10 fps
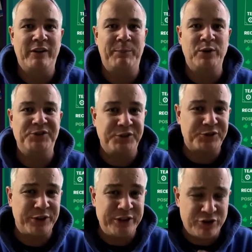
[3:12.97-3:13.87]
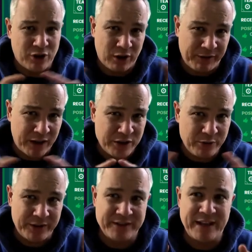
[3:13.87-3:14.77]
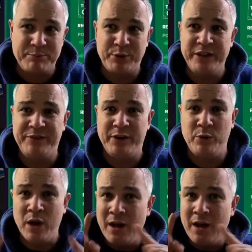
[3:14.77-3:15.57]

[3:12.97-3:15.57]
I posted a screenshot of our youth intake preview,